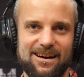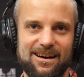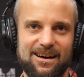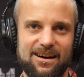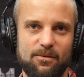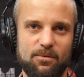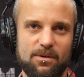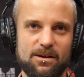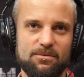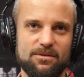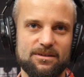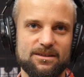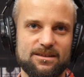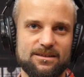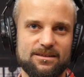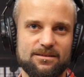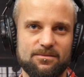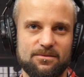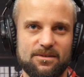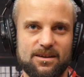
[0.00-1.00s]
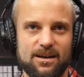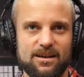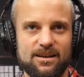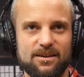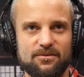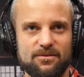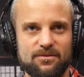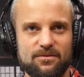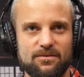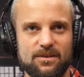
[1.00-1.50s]
We would kind
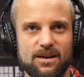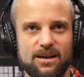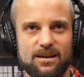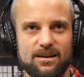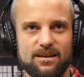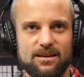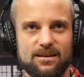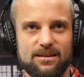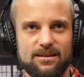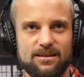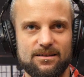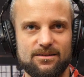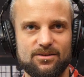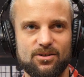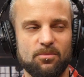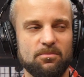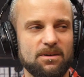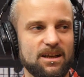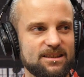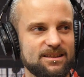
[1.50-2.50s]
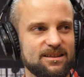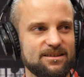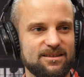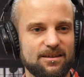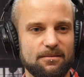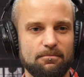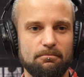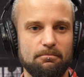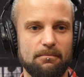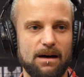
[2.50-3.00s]
of normalize it to
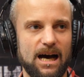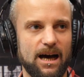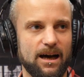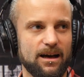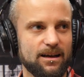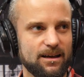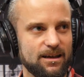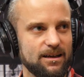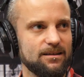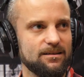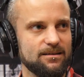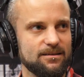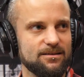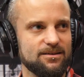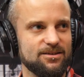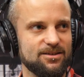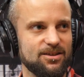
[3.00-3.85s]
Mac. So